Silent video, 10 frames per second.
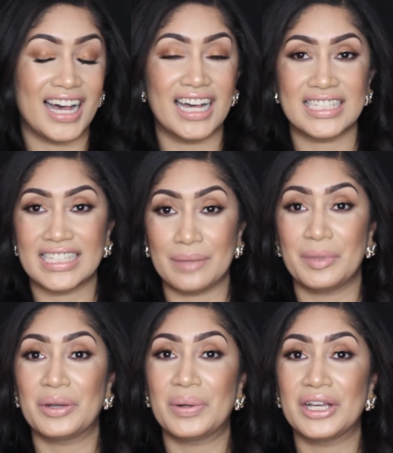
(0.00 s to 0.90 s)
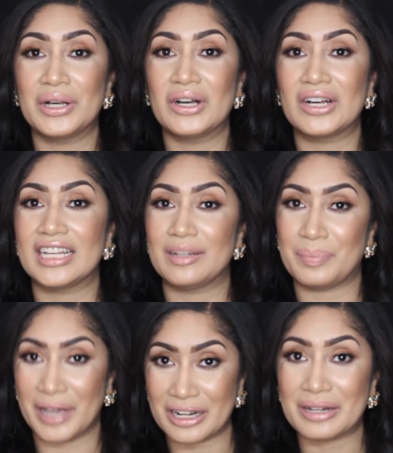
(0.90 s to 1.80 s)
a sleeping oil,
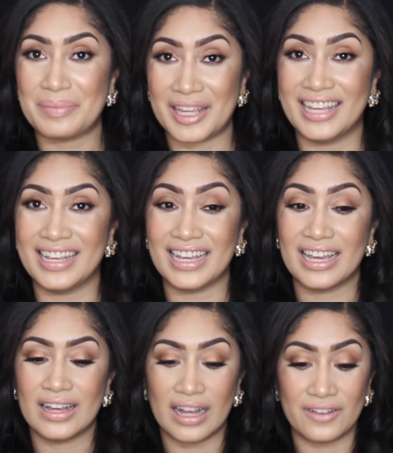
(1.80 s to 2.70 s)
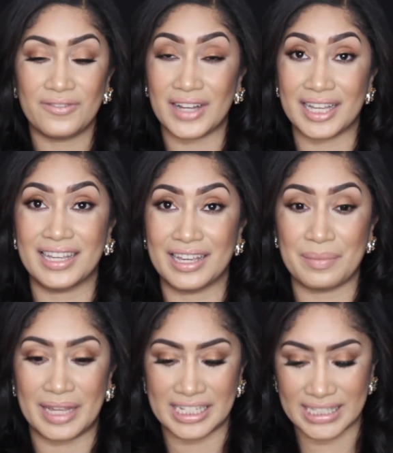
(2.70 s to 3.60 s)
it better be
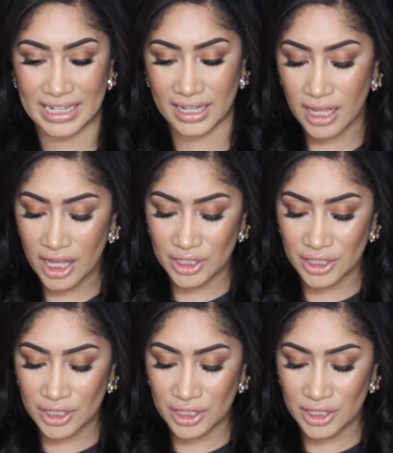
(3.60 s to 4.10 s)
amazing.